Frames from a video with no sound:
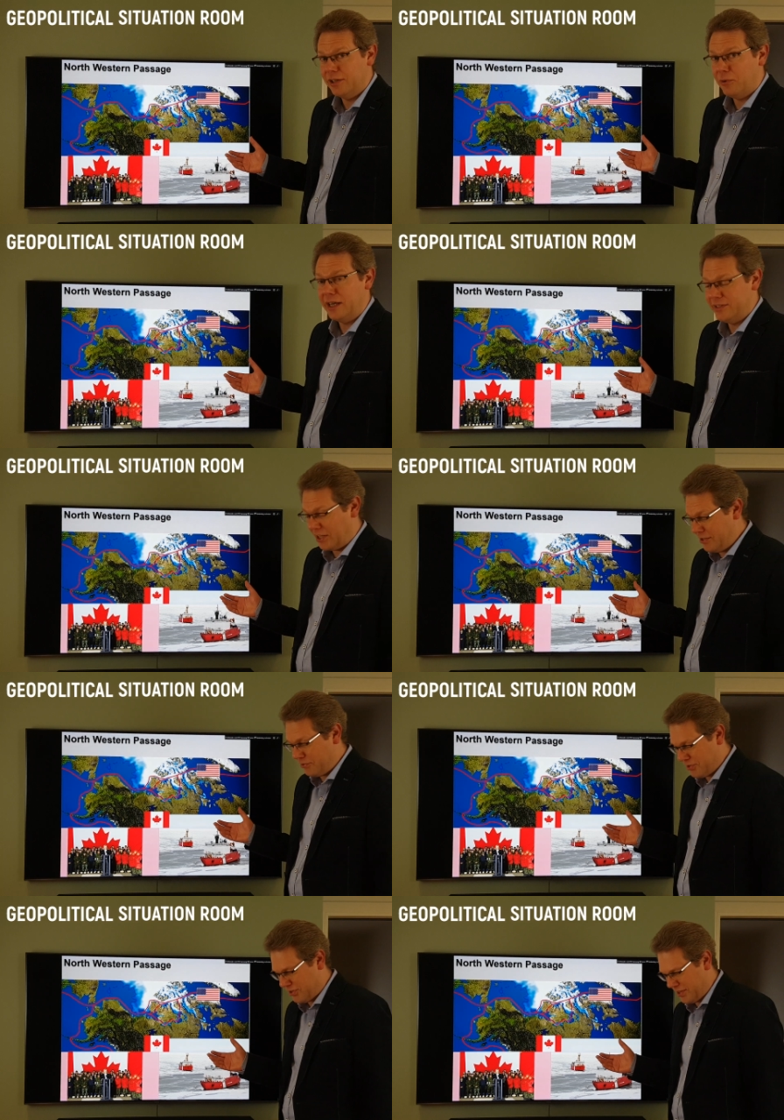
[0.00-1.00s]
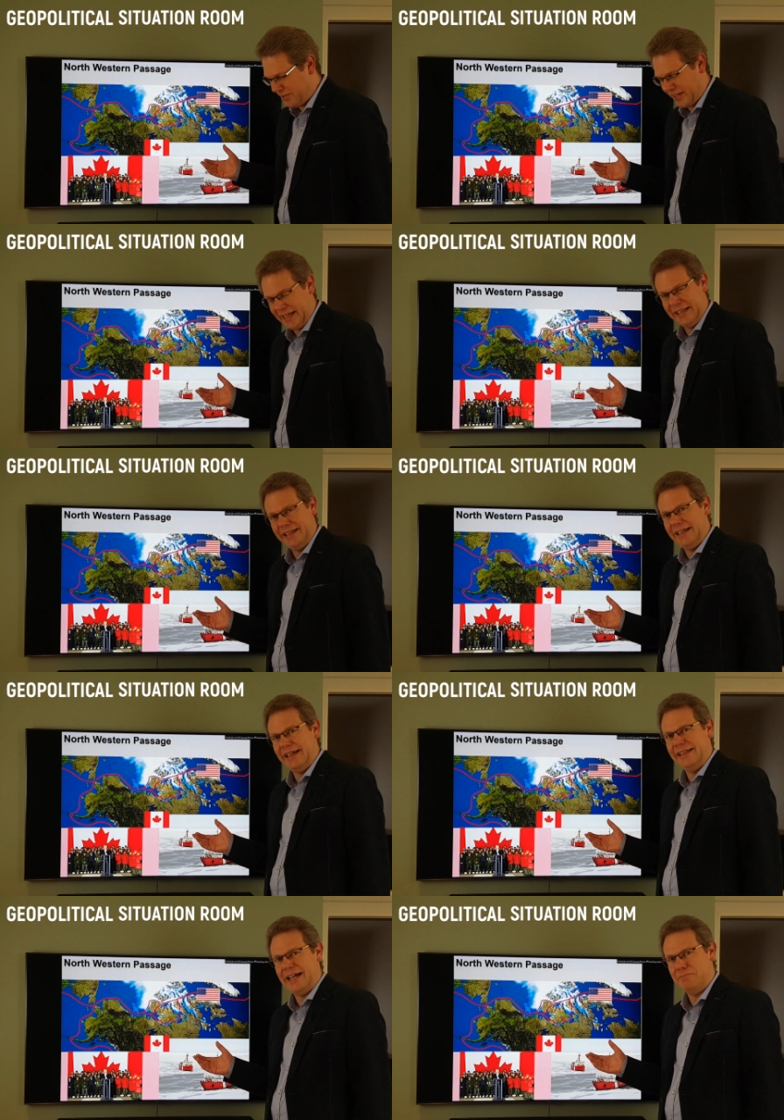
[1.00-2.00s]
quite interested in
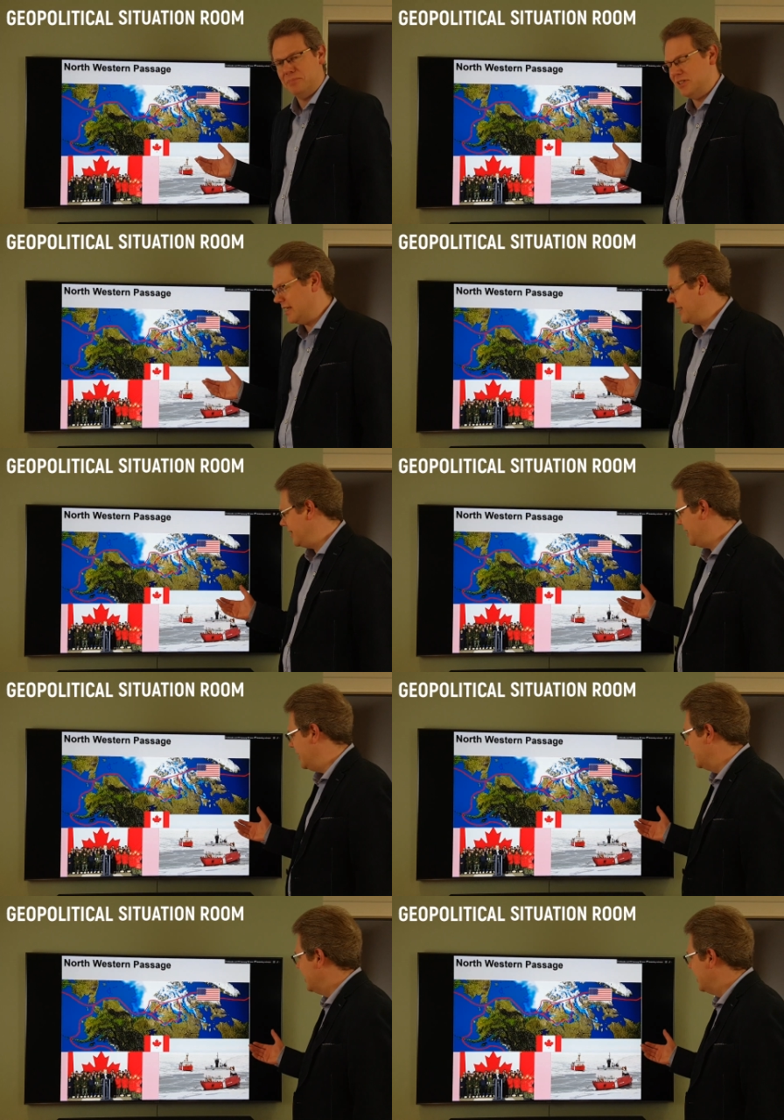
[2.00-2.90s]
that particular